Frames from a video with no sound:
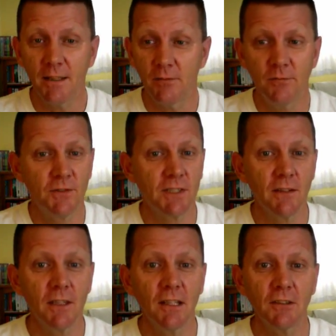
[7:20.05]
the
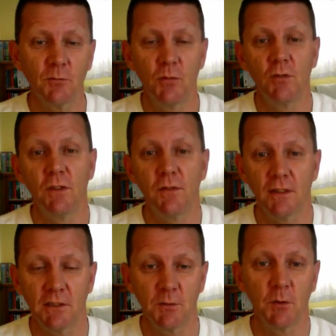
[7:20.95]
Sundance Movie
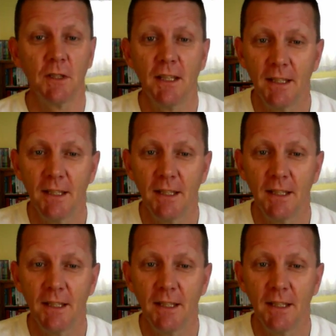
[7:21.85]
Festival.